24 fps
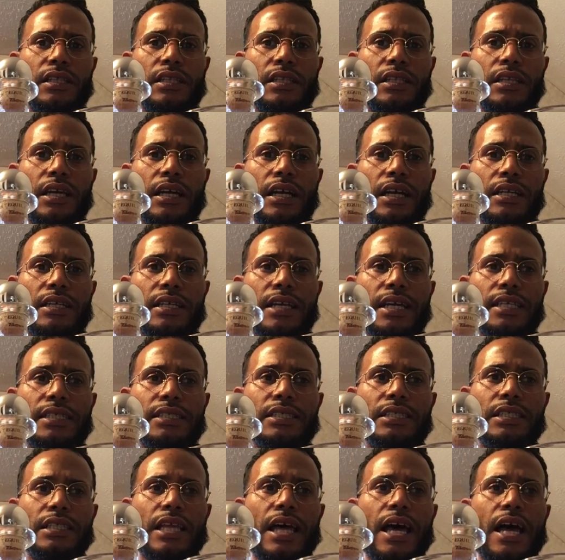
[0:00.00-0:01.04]
Like a
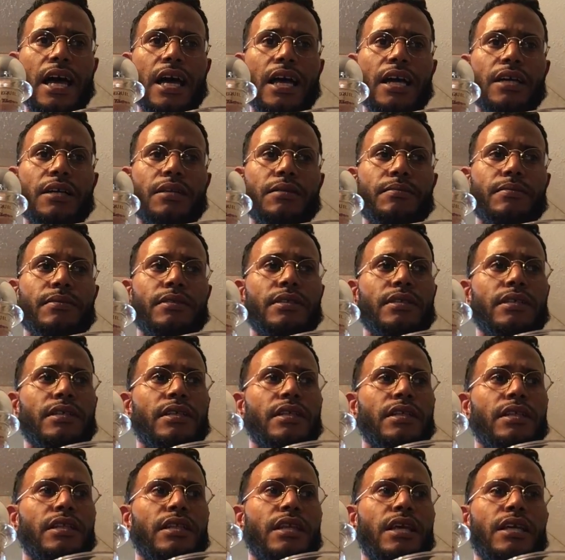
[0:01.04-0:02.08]
nice lime.
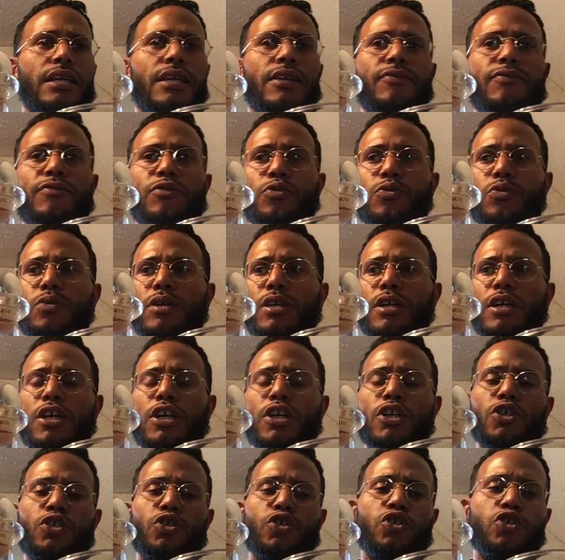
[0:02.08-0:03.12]
Like if you
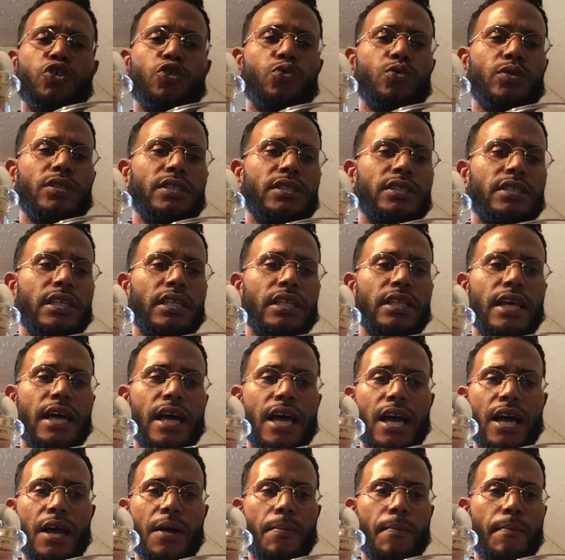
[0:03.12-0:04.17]
squeeze the
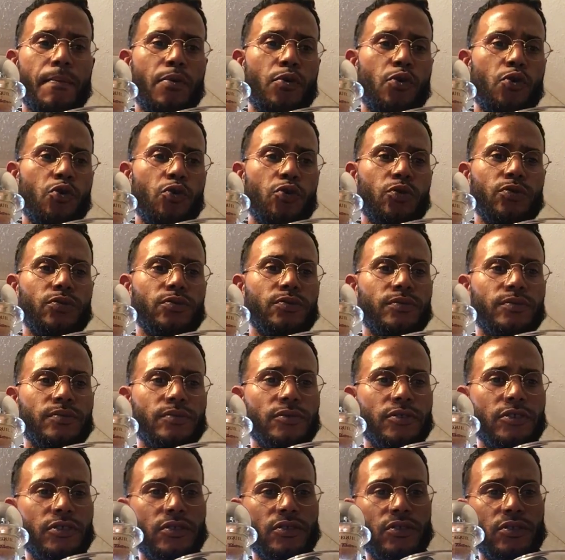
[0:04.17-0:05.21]
lime, boom.
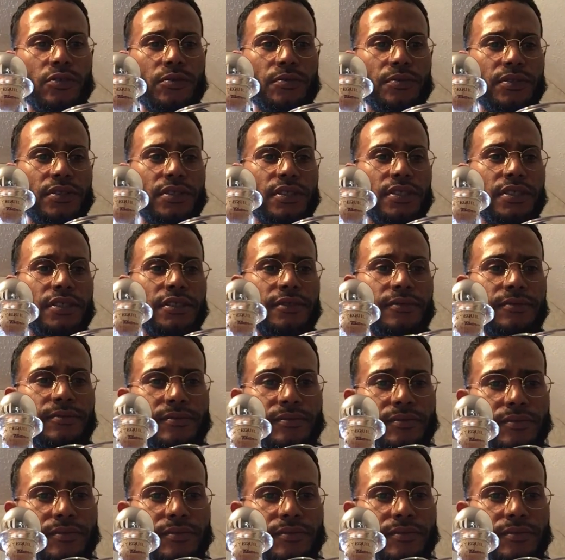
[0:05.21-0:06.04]
You know what I'm saying?